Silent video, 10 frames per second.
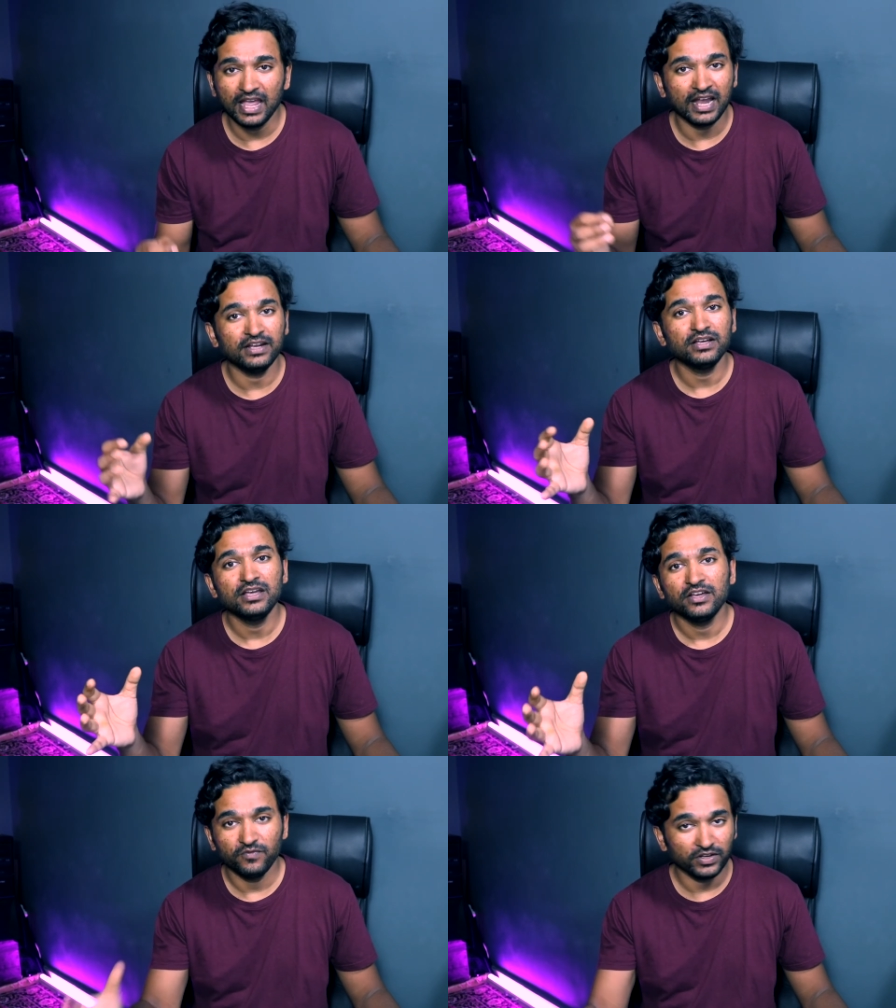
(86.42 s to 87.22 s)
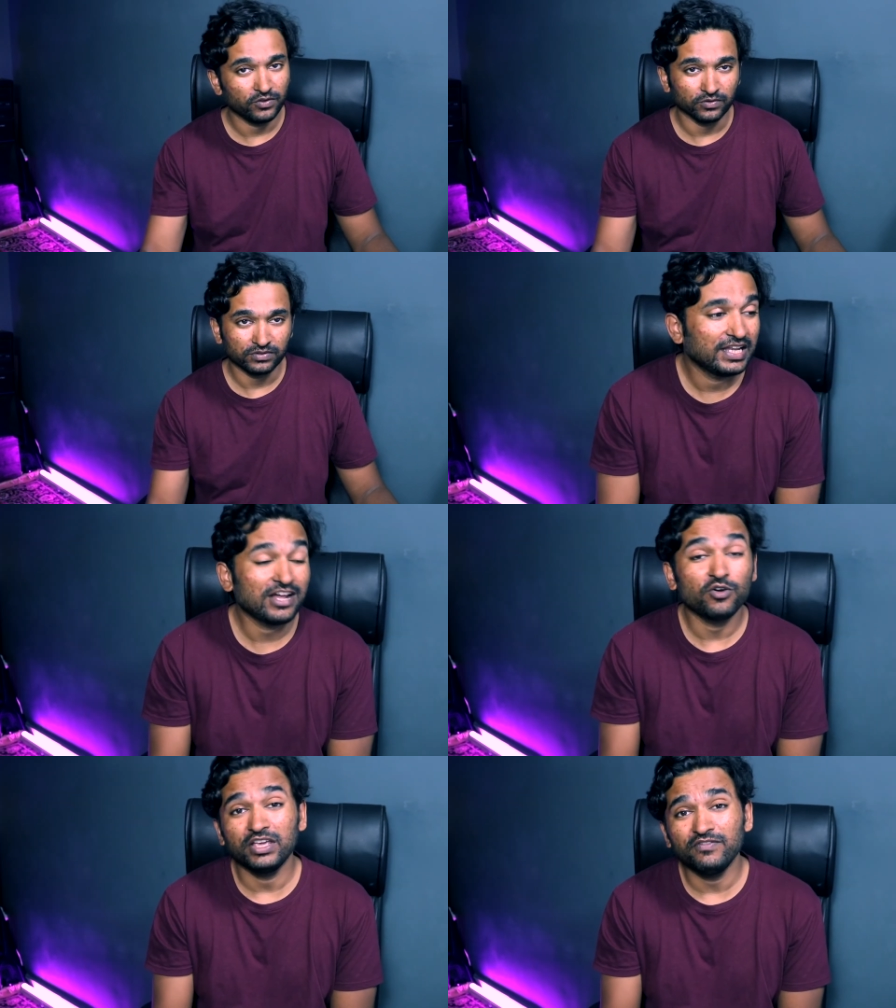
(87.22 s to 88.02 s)
and Windows.
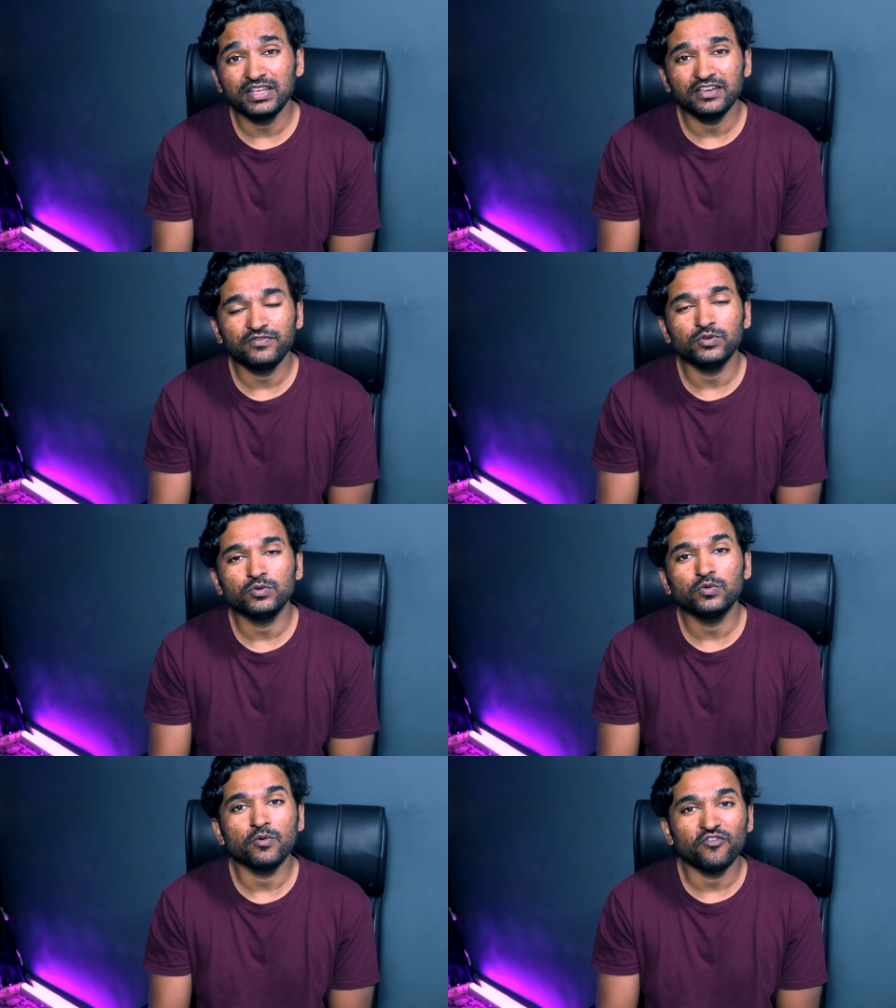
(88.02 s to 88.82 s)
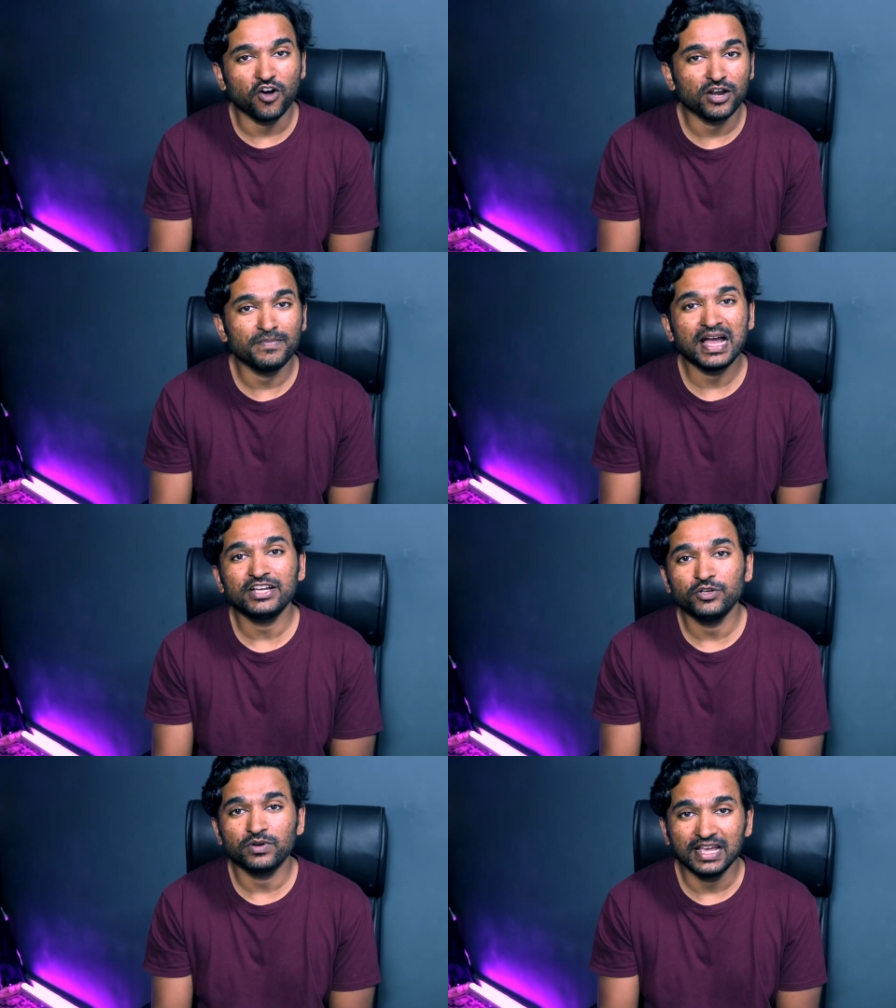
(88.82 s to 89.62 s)
Now, even if you
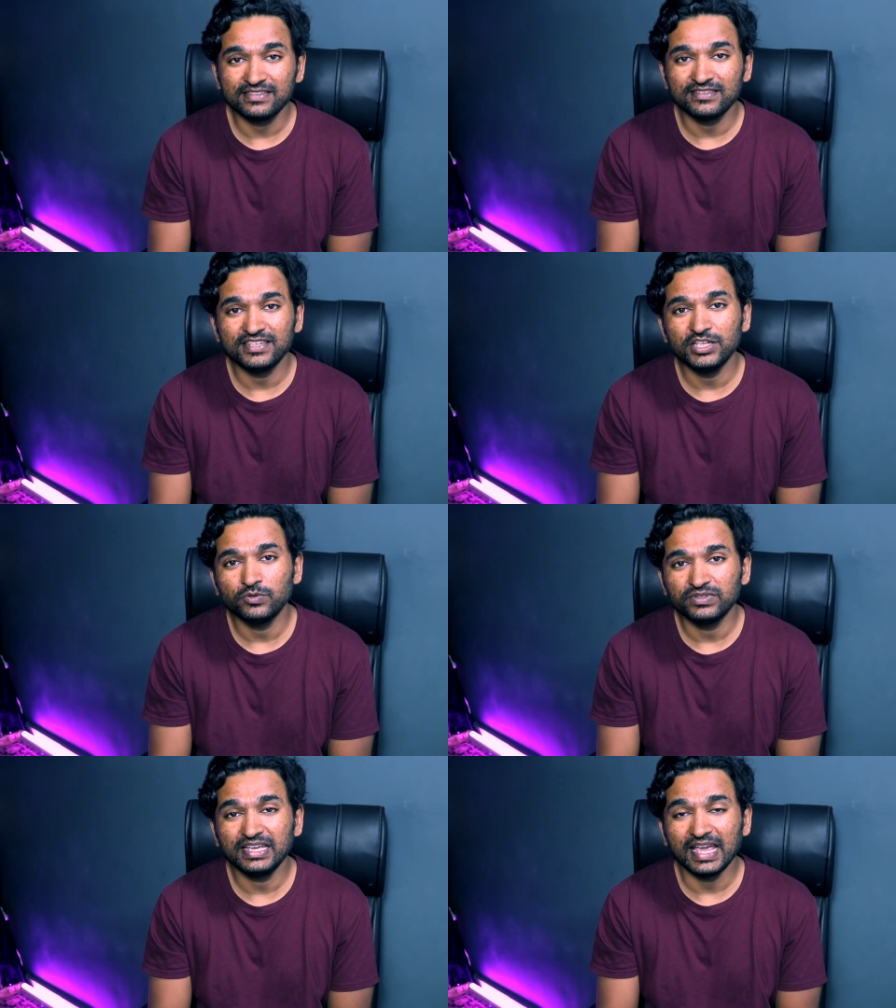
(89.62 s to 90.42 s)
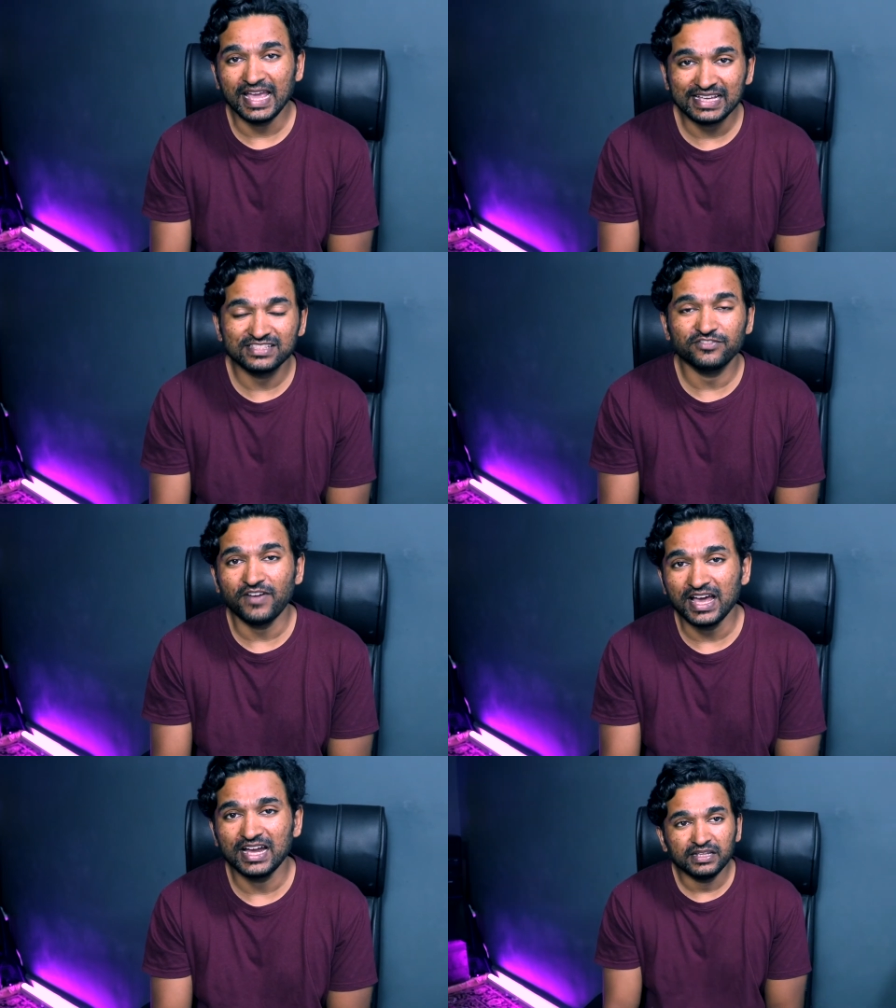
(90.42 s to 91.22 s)
format your S S D using
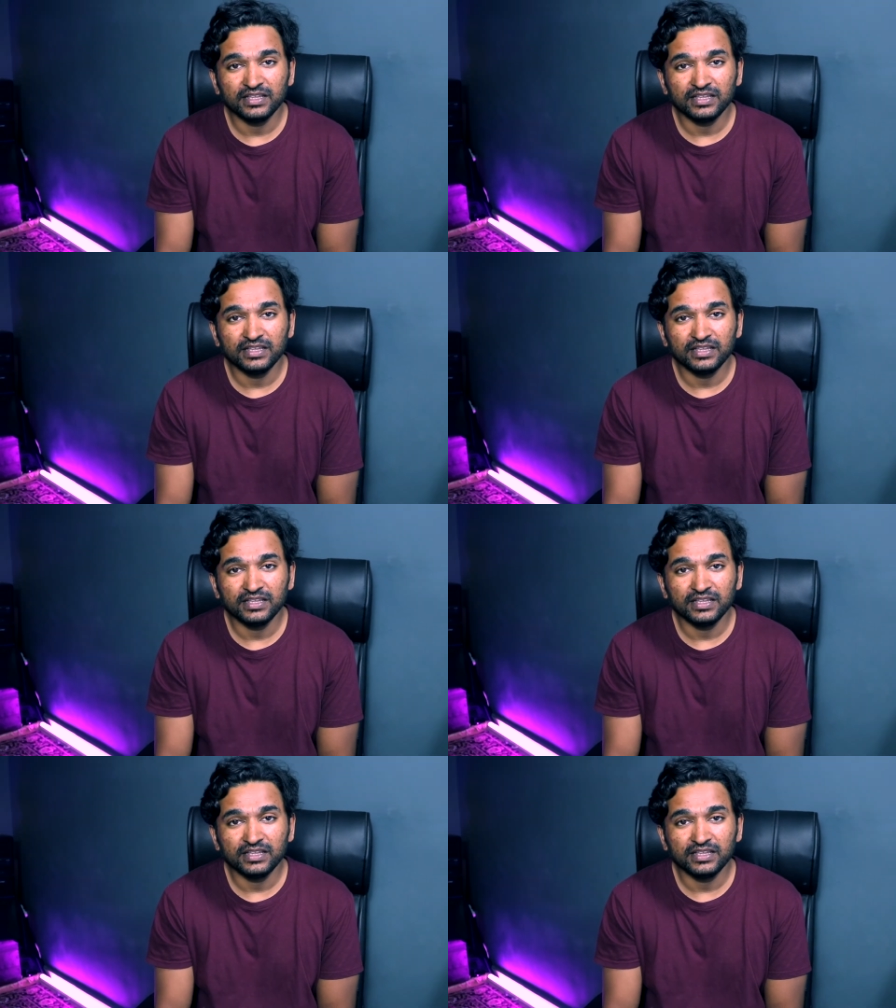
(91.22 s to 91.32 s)
exFAT,